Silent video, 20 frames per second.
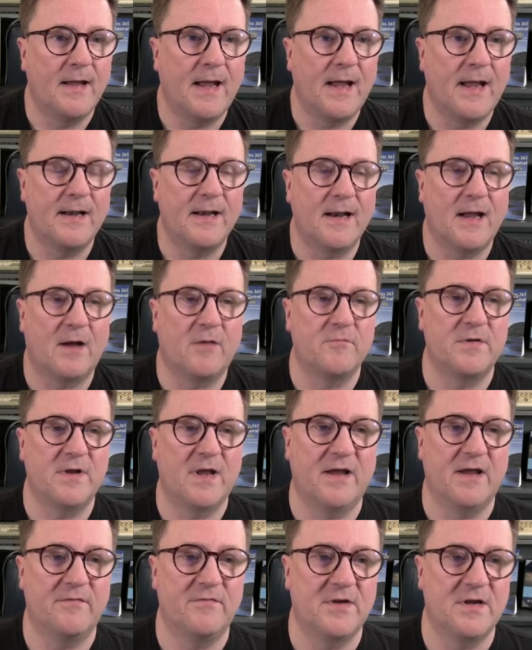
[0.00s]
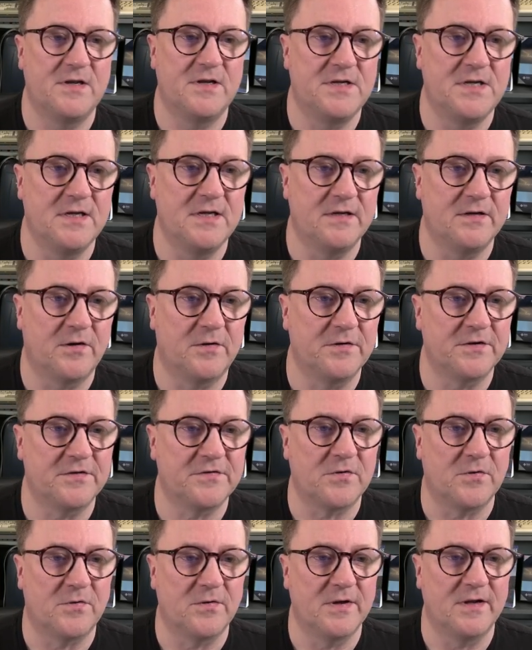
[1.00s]
And now we have a deal
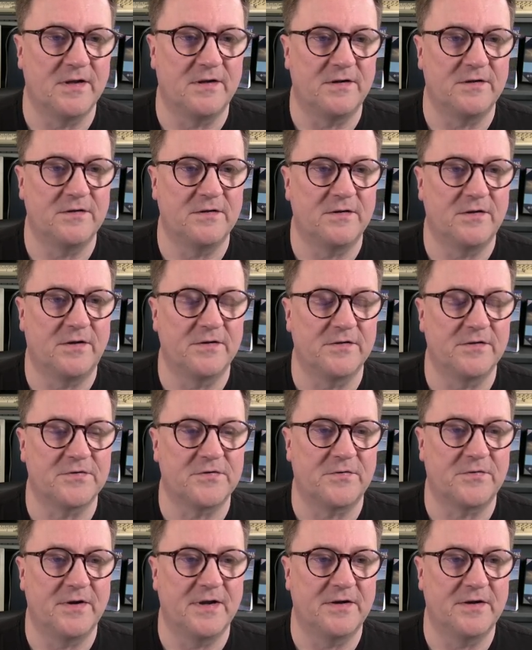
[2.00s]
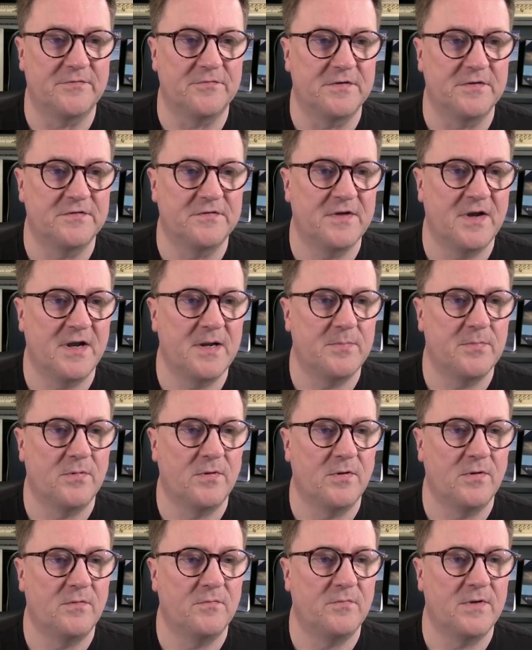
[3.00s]
underscore L underscore entry
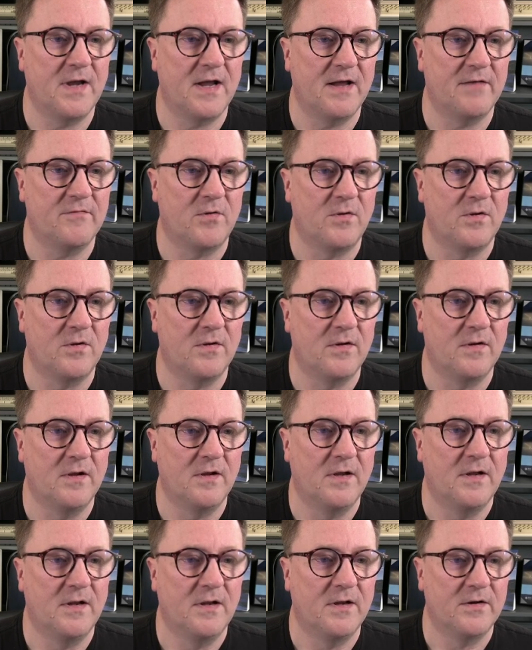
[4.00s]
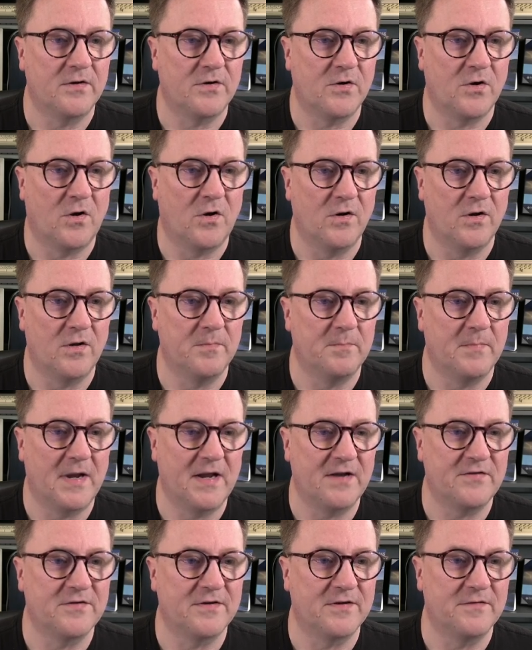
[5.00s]
table. We have all column
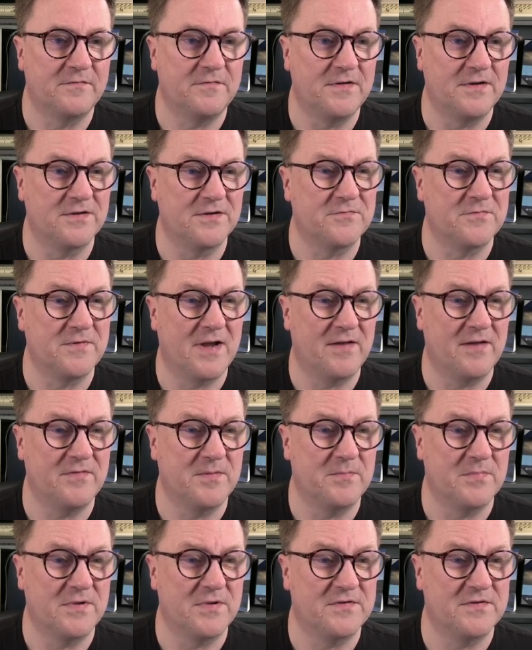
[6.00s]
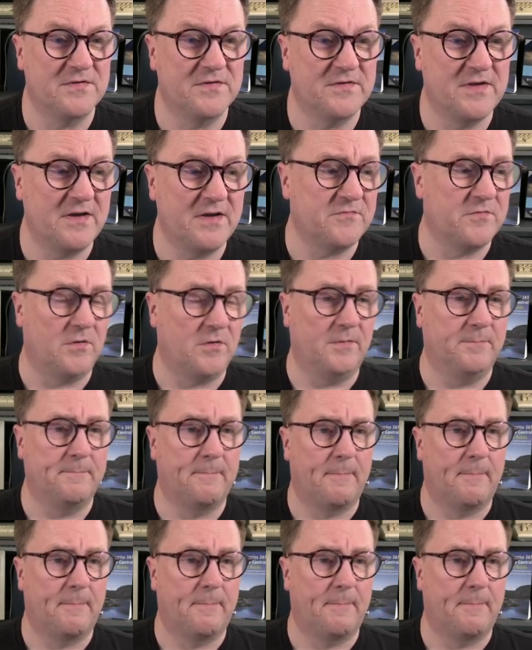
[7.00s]
matching the fields we have in Business Central.